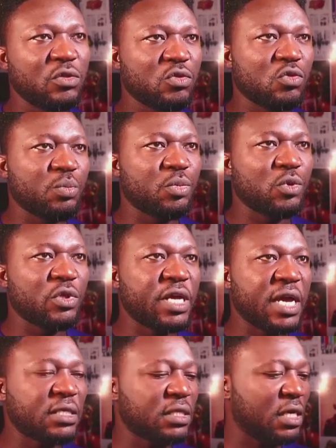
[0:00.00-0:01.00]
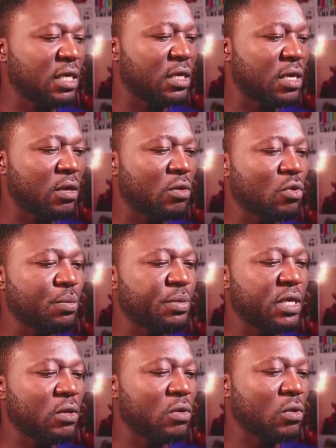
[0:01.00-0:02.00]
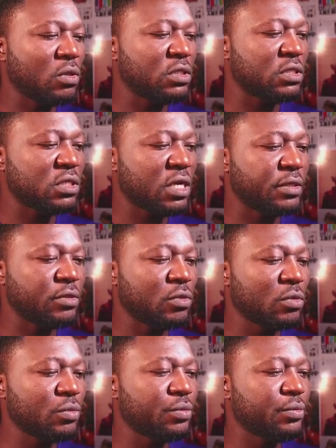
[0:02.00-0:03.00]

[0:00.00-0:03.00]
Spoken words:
to put that in a group, and I'll call this title.